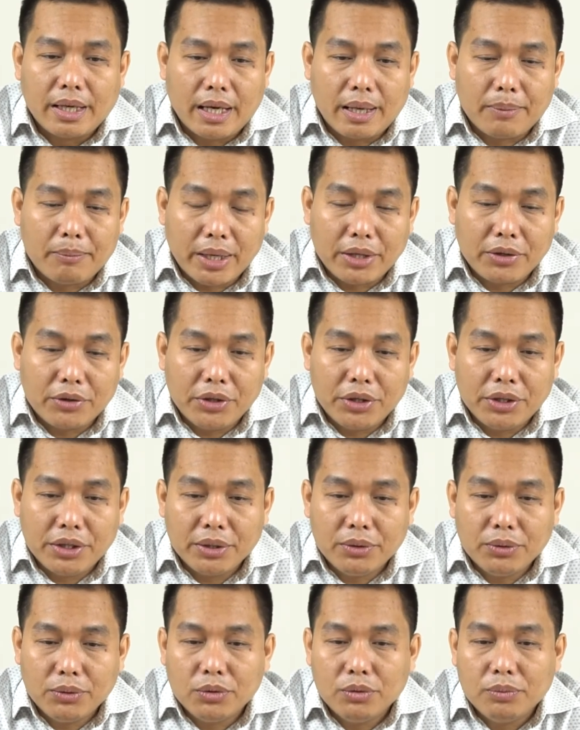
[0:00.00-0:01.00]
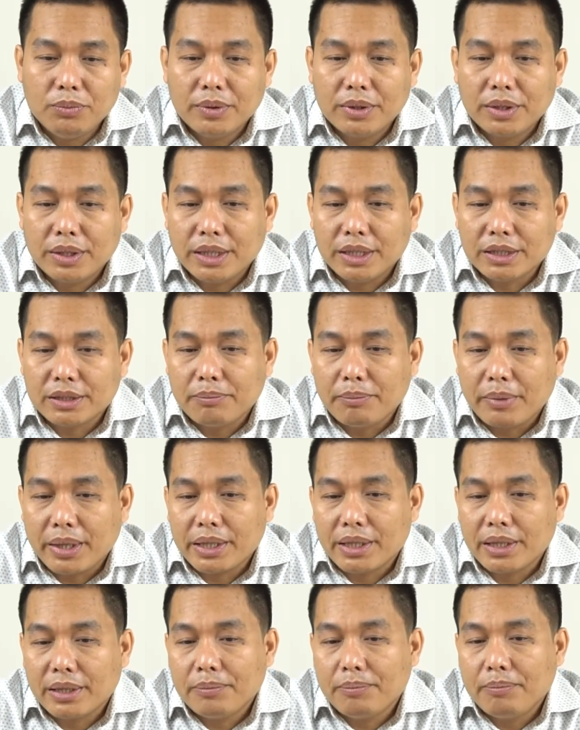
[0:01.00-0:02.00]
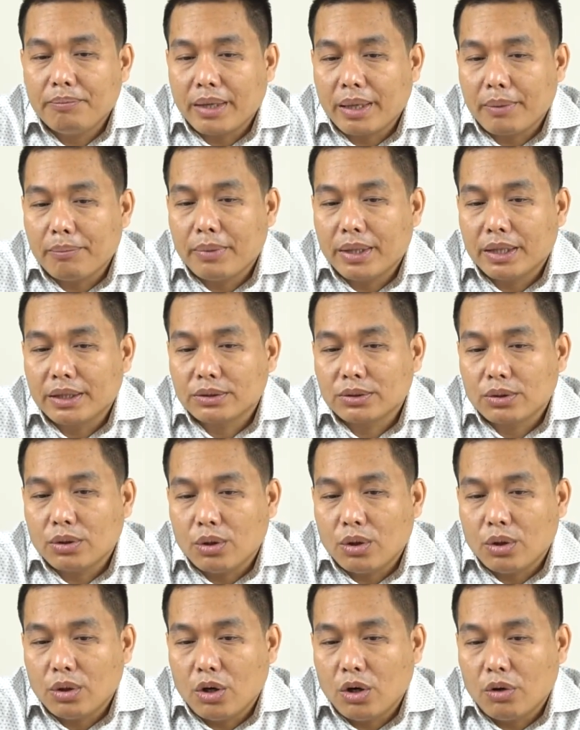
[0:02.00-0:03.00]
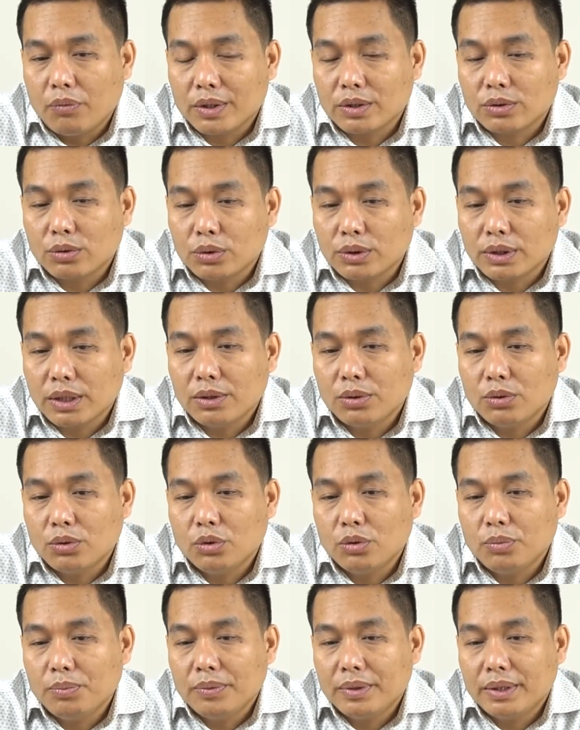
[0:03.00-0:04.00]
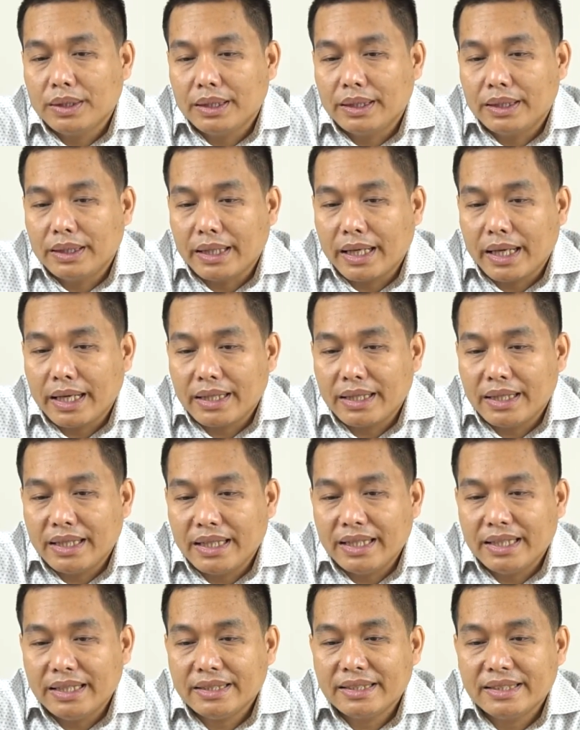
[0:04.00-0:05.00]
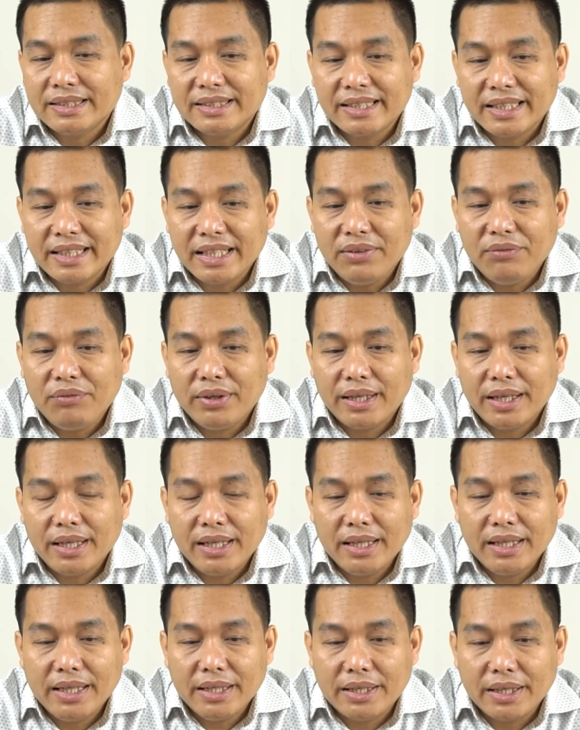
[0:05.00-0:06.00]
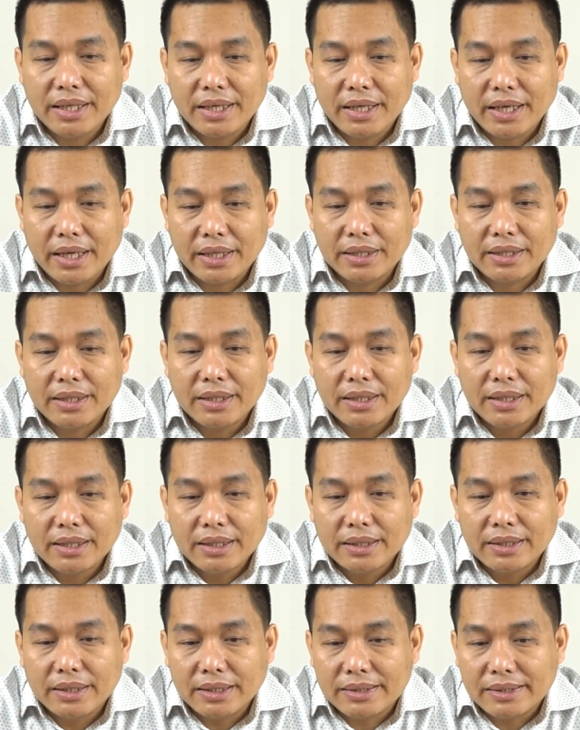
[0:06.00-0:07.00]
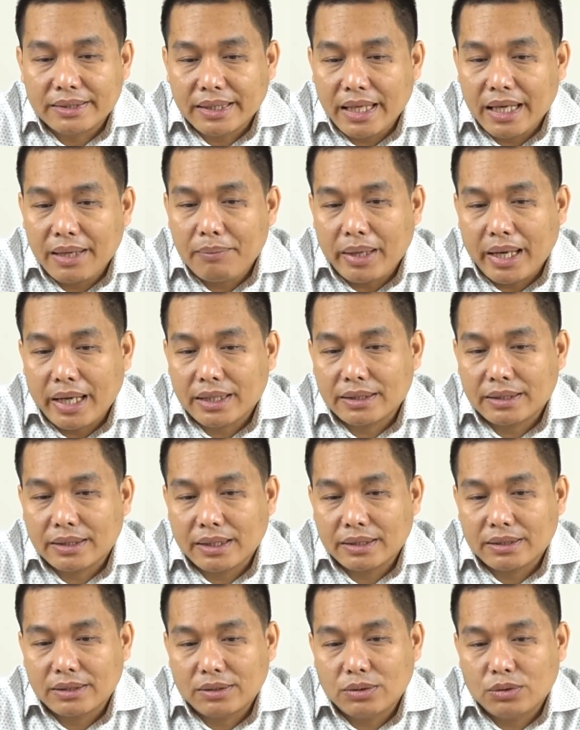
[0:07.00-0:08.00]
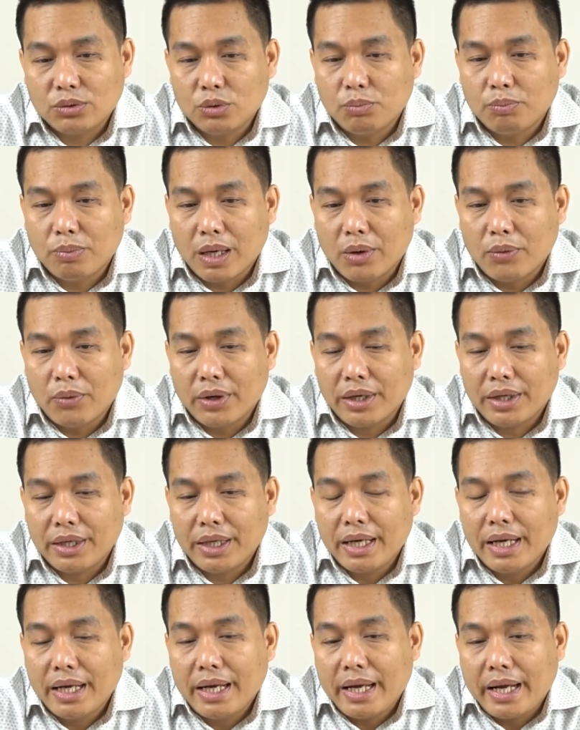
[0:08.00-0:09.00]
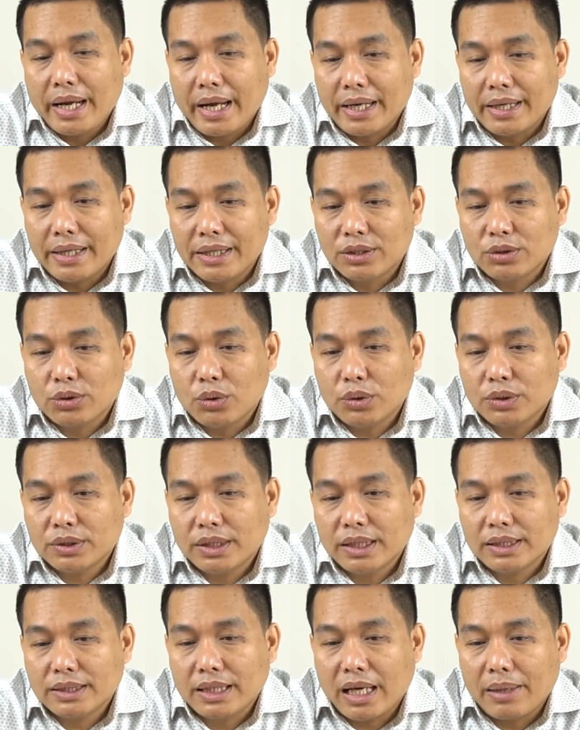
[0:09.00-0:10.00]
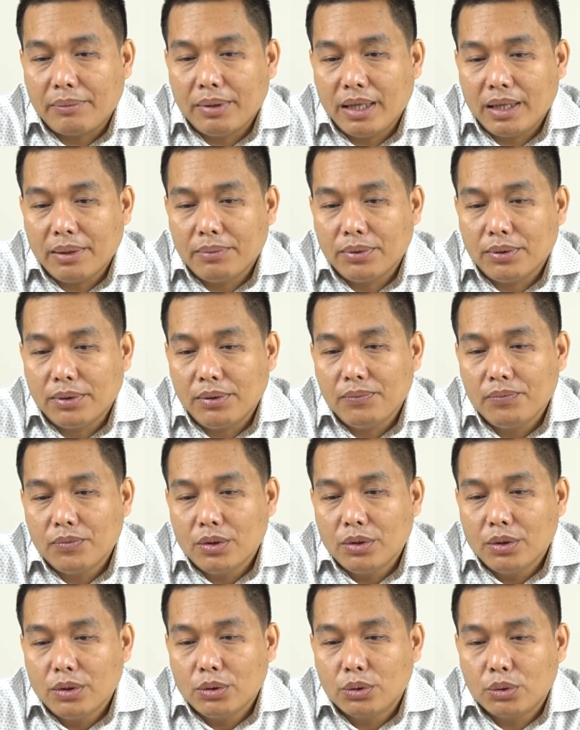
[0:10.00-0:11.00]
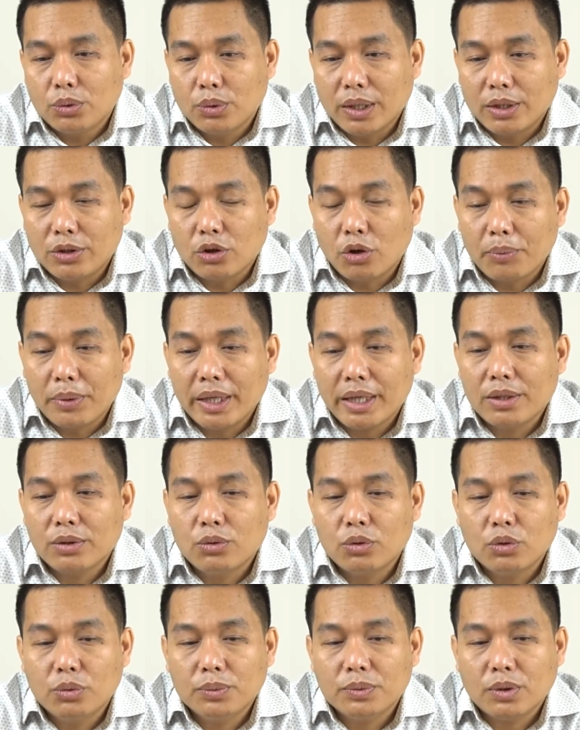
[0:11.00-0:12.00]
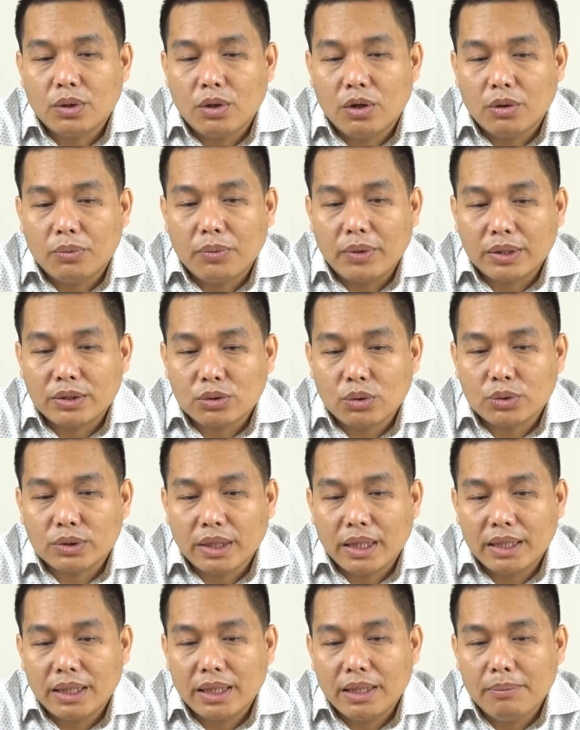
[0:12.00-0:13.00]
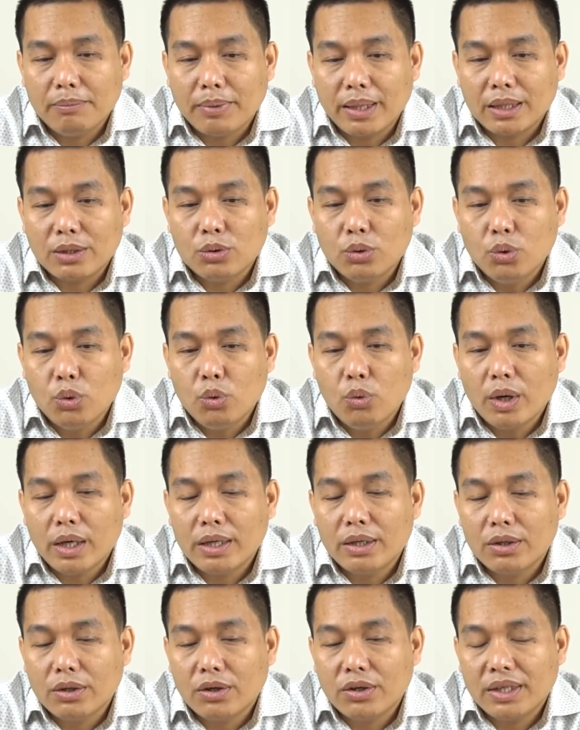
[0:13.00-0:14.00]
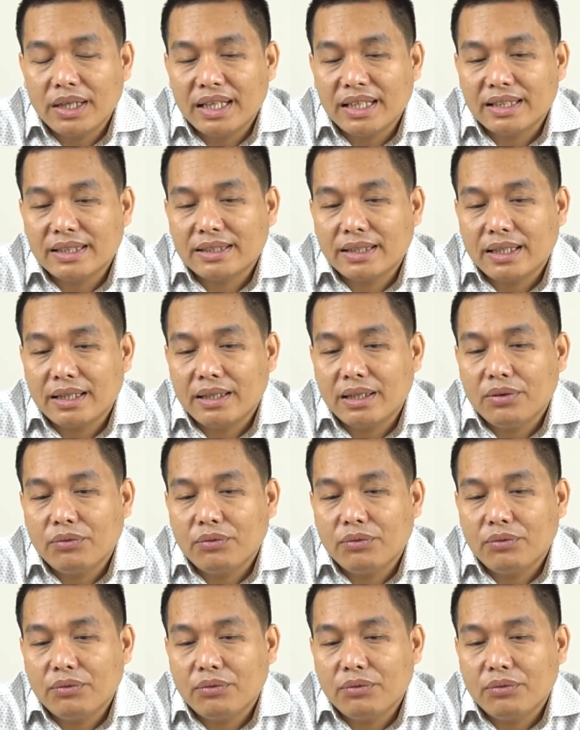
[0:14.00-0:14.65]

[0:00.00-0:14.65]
A minority group is made of members of a social group that is significantly denied the same access to power and resources available to the dominant groups of a society, but who are not necessarily